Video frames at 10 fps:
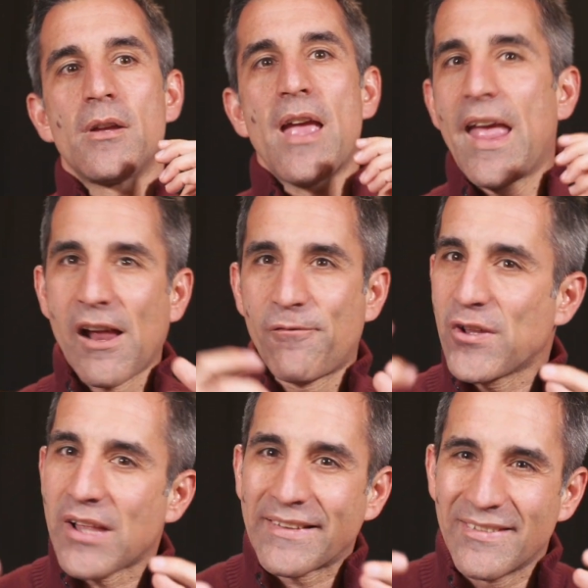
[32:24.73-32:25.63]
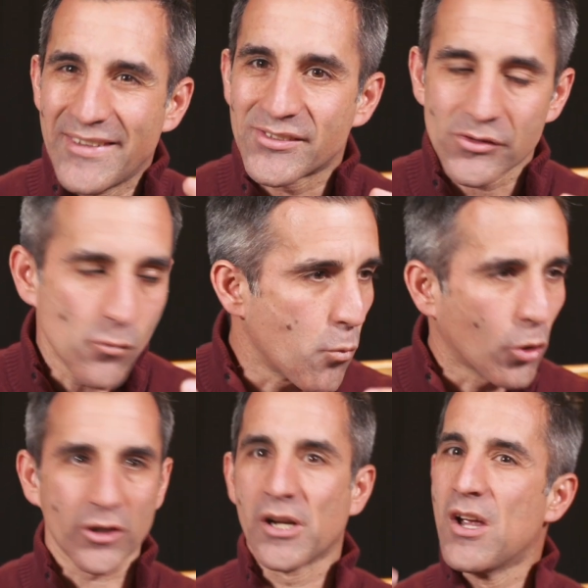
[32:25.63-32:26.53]
And I feel like this
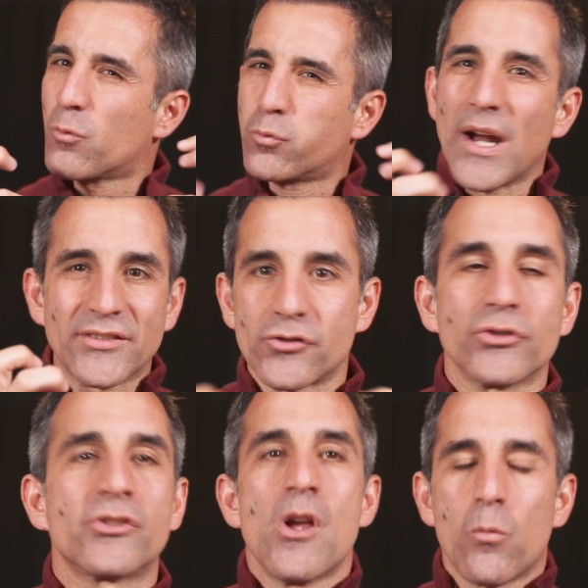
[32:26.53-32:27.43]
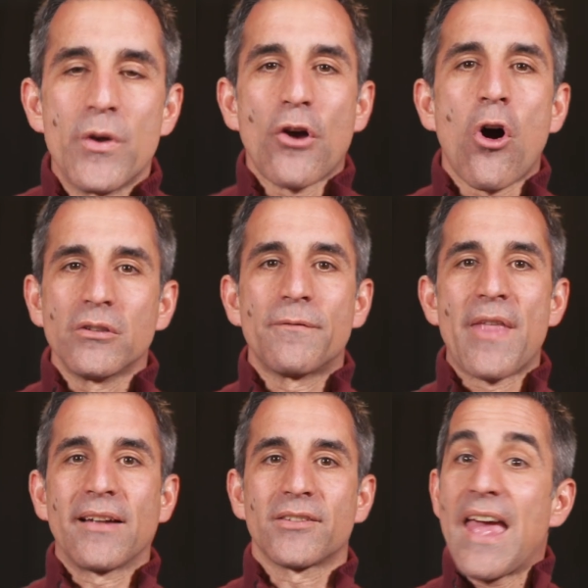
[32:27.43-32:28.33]
work wrestles with all of
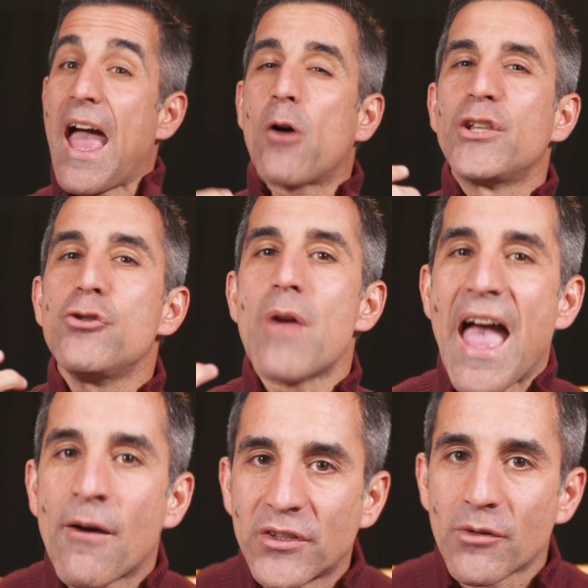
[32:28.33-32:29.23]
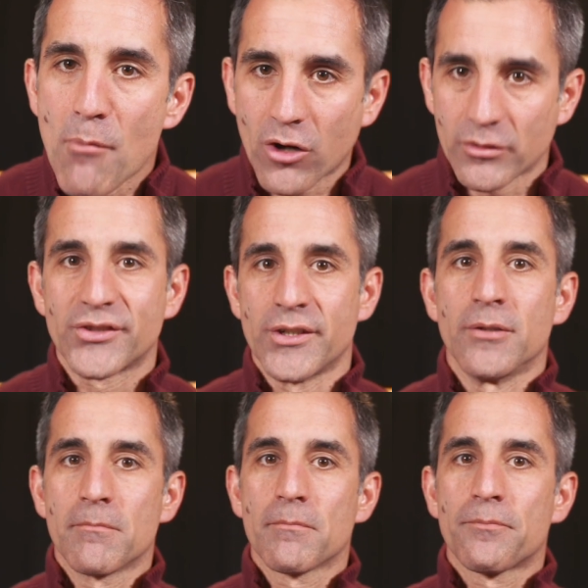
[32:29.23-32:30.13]
that. How can you have a democracy
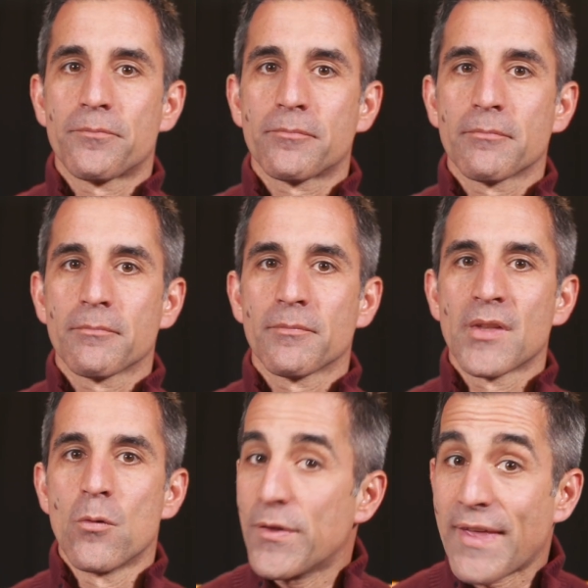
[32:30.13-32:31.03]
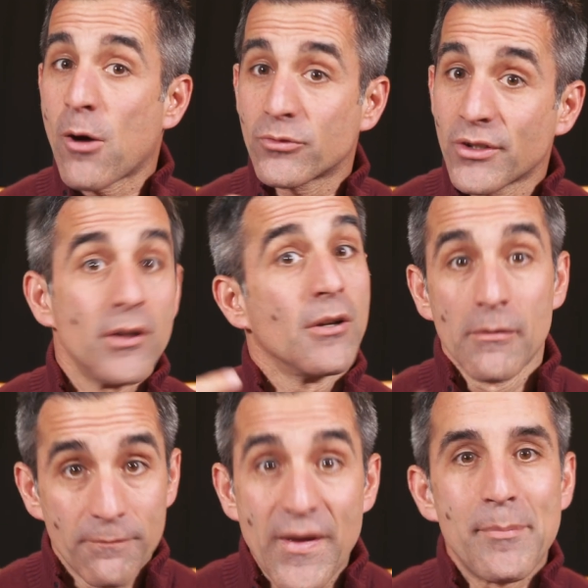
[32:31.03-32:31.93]
without
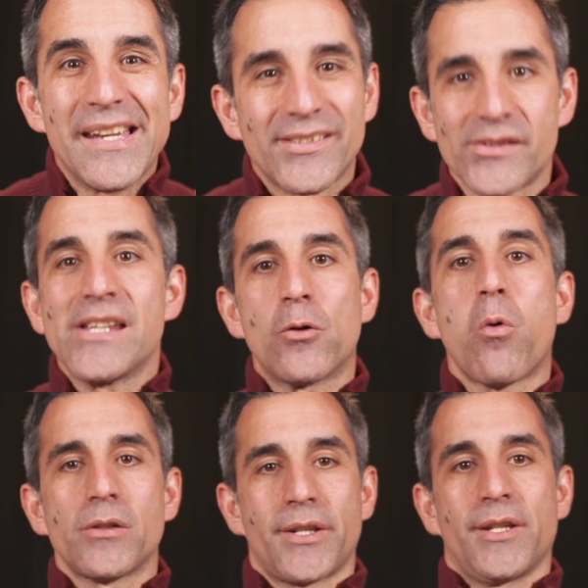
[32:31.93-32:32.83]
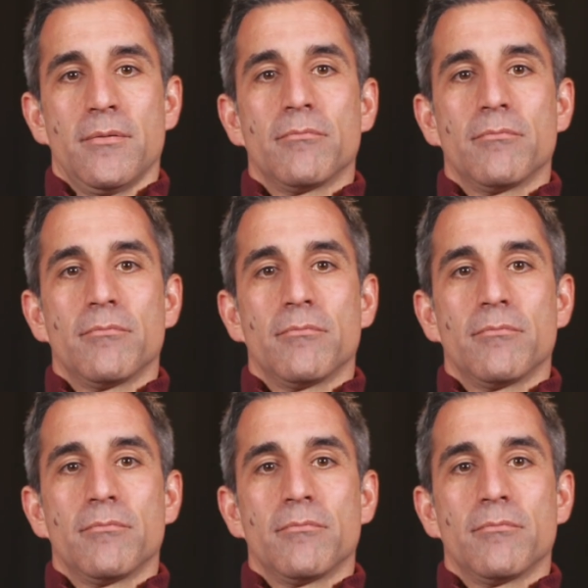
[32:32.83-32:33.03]
feminist equality?